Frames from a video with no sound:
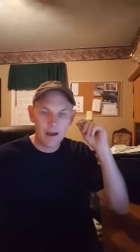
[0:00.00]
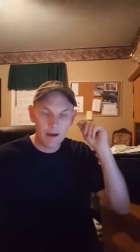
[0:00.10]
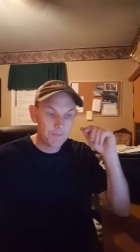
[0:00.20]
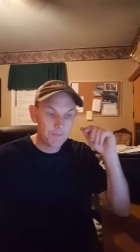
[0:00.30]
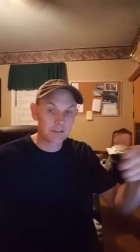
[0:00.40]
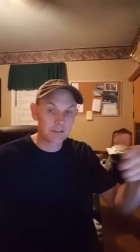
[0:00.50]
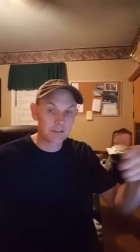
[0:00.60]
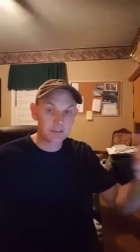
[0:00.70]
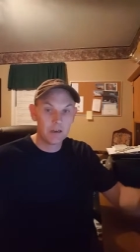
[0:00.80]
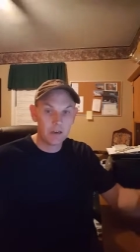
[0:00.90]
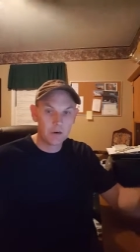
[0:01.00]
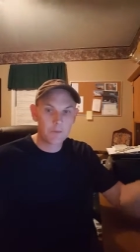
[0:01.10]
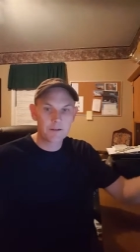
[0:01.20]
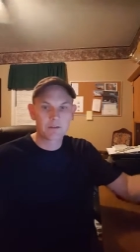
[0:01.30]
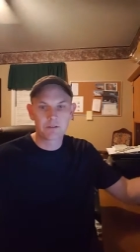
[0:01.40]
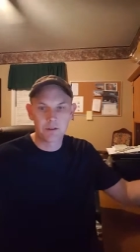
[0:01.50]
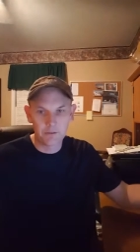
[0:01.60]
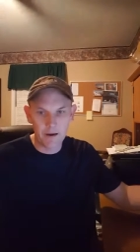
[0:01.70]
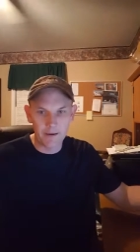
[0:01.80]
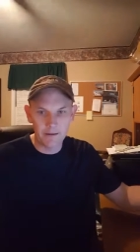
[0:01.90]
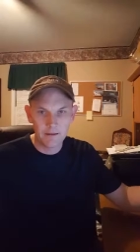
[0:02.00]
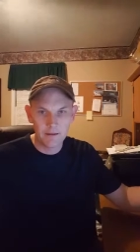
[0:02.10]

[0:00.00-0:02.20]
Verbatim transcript: I want to make sure it's done. I want to make sure it's done right.